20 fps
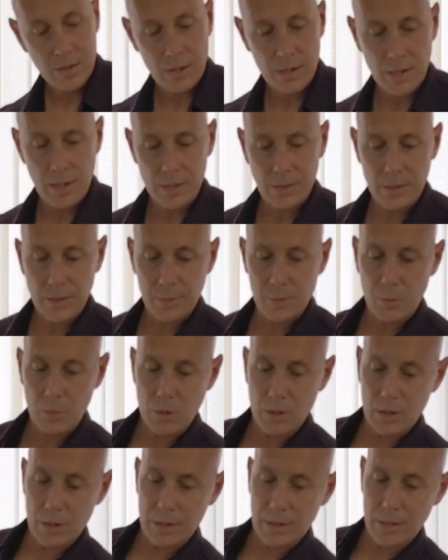and then
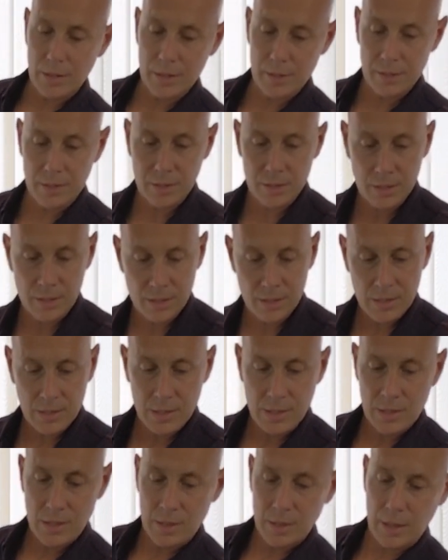working
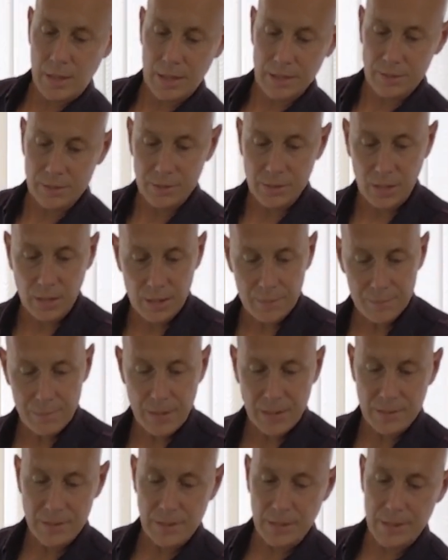that side
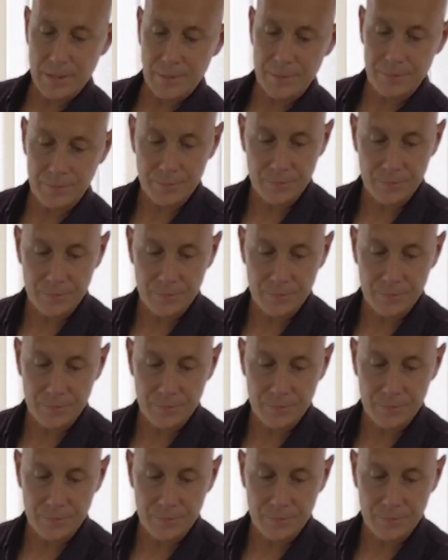bending.